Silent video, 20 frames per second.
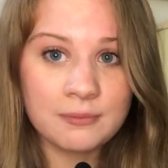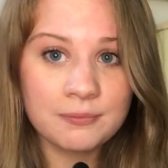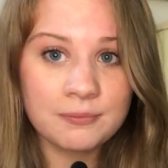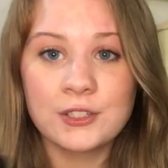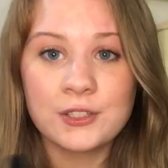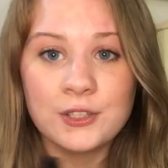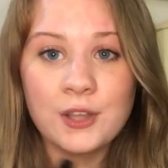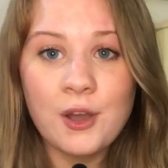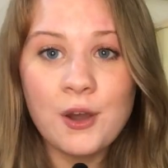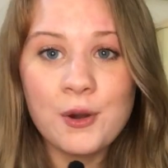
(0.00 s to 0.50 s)

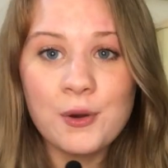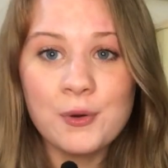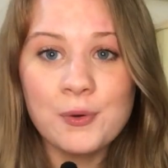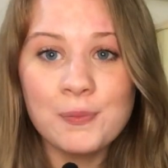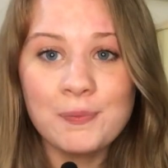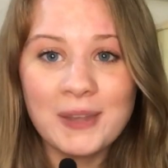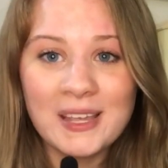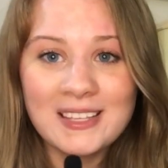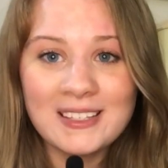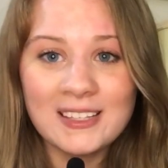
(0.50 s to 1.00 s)
So
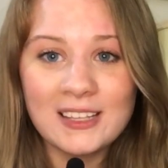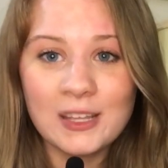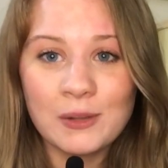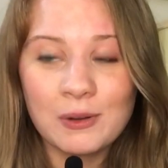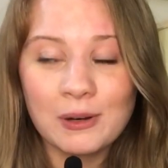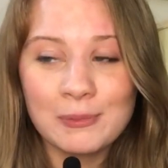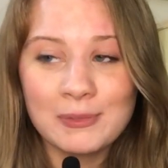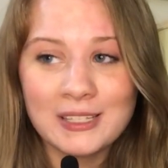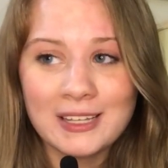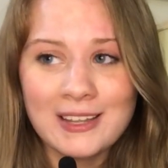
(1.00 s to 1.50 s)
basically what
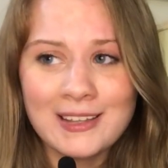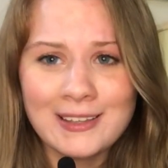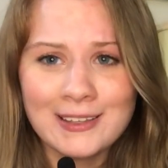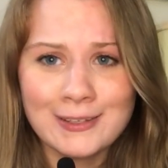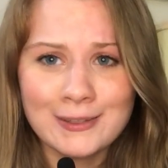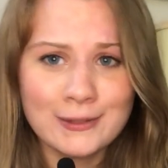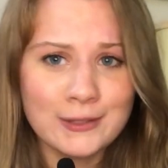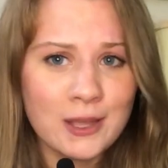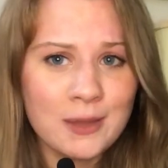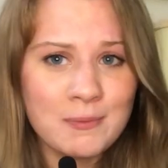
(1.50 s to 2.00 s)
I'm saying
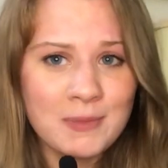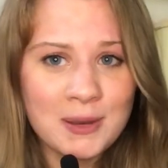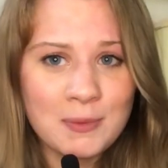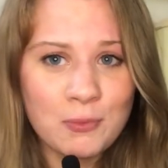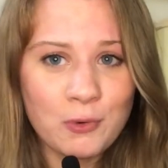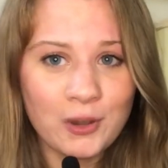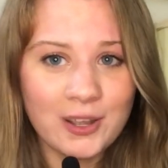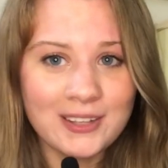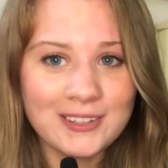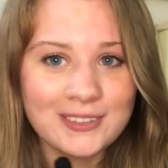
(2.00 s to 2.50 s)
is a
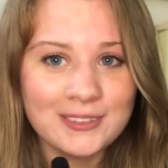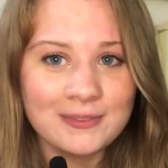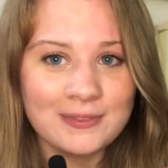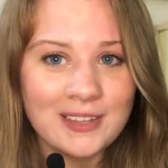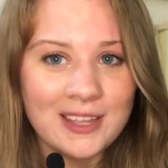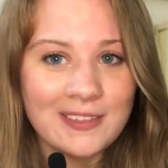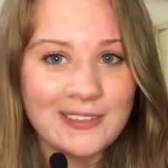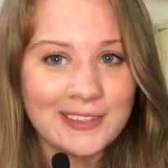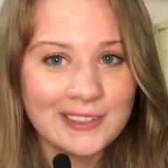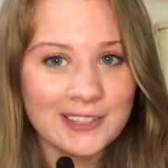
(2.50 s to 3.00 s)
midpoint
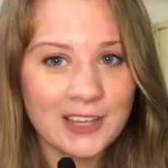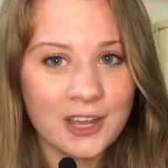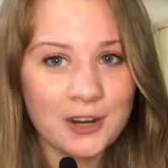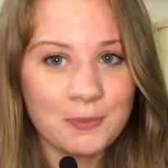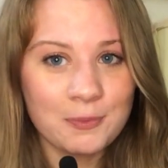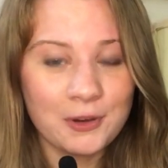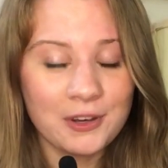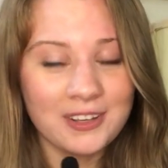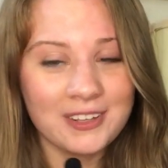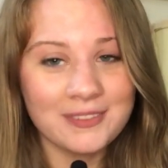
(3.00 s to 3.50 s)
in this kind of
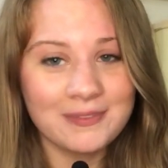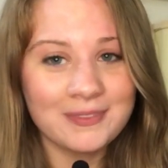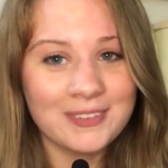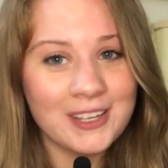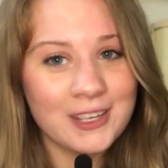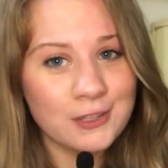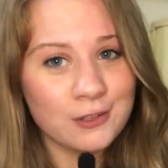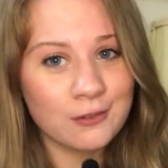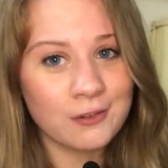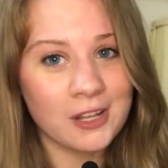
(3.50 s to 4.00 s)
book
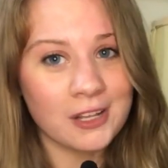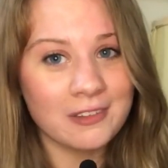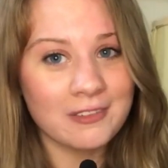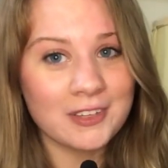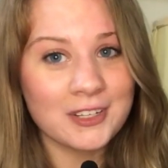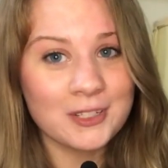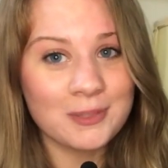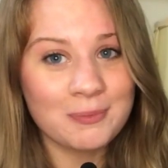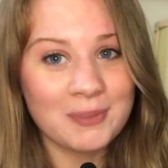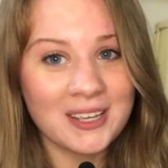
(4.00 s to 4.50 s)
is
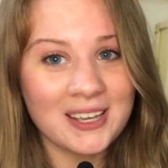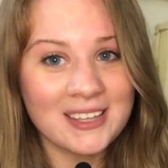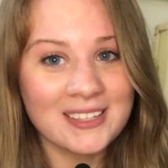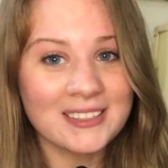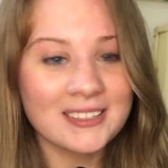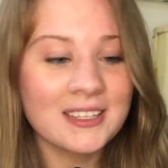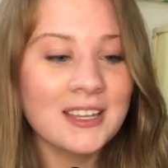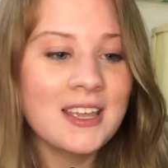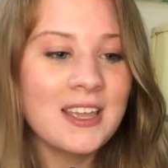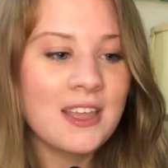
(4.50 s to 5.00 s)
irrelevant because